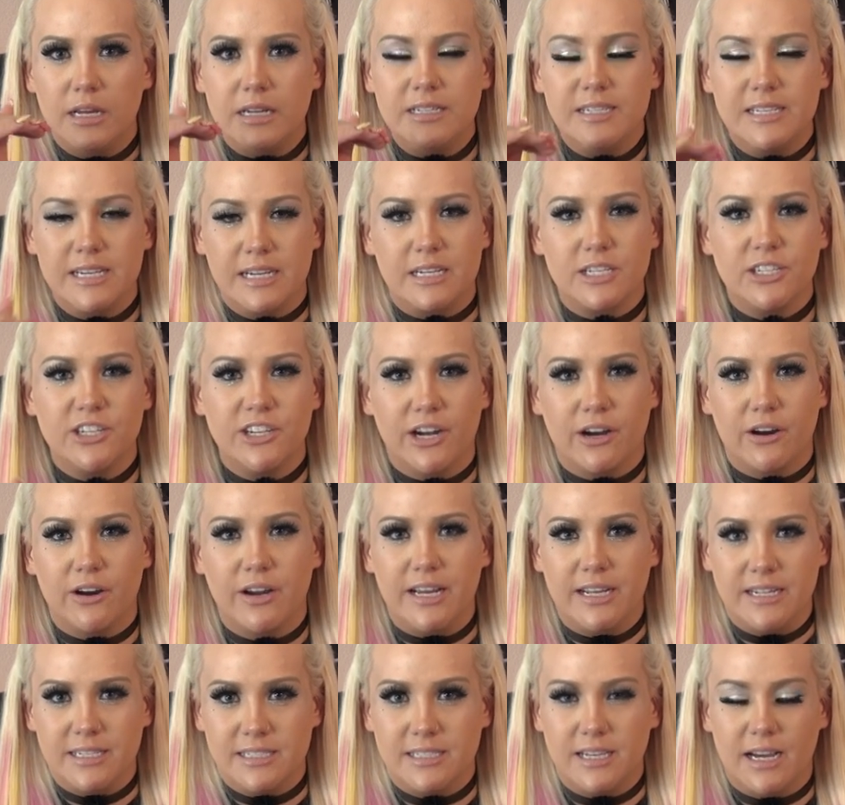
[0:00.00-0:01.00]

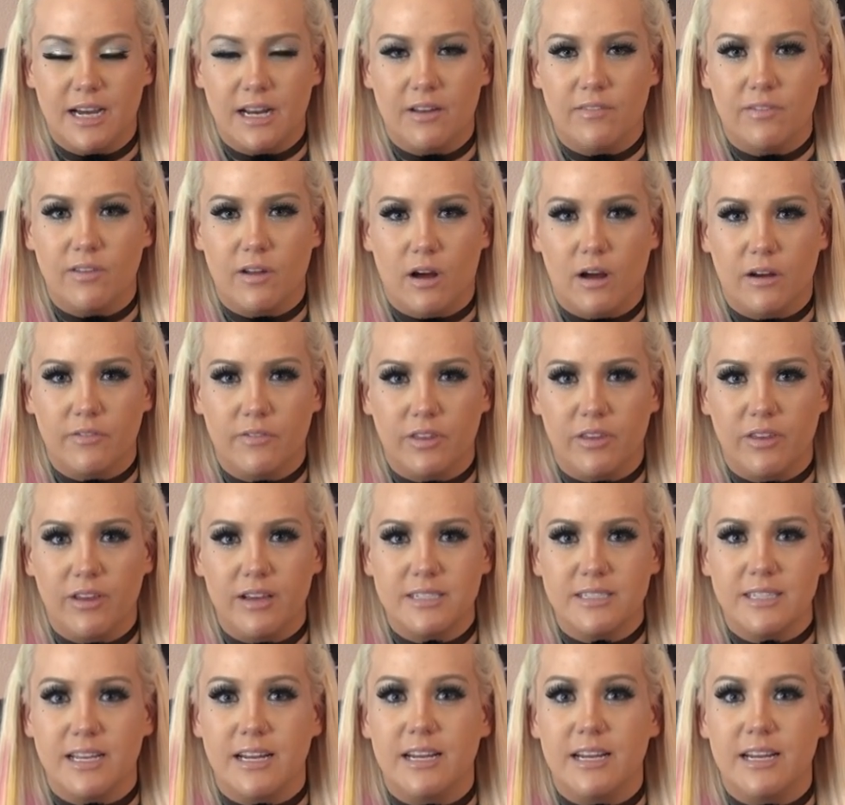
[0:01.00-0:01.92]
dictionary inside of the Ovilus.